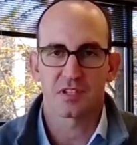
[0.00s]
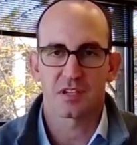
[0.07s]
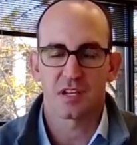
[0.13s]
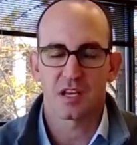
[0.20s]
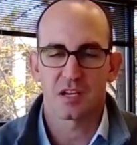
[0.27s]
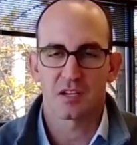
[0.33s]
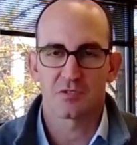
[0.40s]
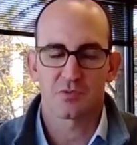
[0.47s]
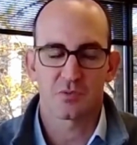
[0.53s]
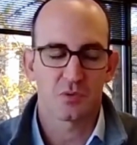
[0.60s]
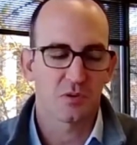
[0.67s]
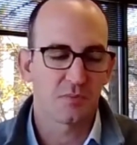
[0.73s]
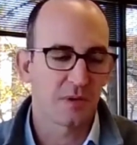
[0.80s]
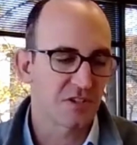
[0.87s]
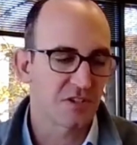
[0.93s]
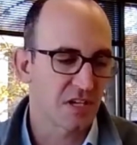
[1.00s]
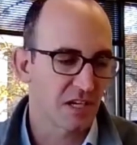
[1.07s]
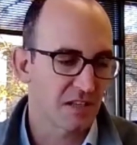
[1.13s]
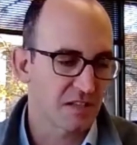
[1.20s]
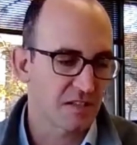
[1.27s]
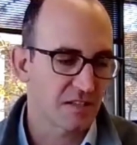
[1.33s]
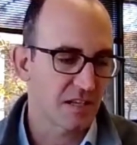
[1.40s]
And as we were mentioning
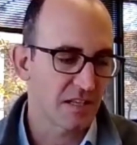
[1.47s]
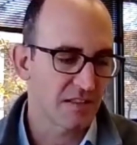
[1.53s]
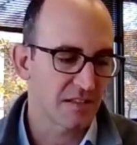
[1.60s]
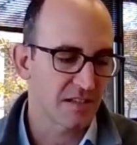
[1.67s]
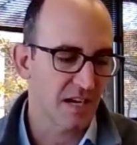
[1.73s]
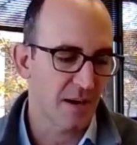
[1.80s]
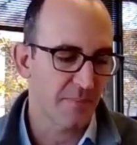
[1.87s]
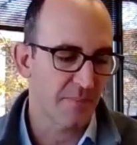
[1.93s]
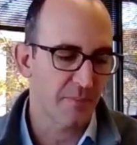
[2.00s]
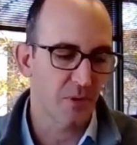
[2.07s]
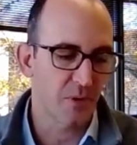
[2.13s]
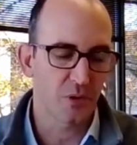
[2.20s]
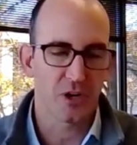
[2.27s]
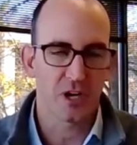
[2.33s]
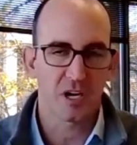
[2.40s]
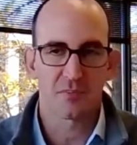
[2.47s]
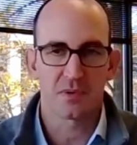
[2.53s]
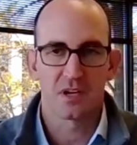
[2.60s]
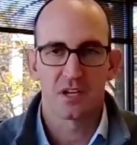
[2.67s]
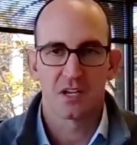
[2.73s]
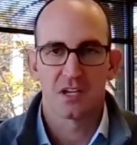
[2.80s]
at the top of the program,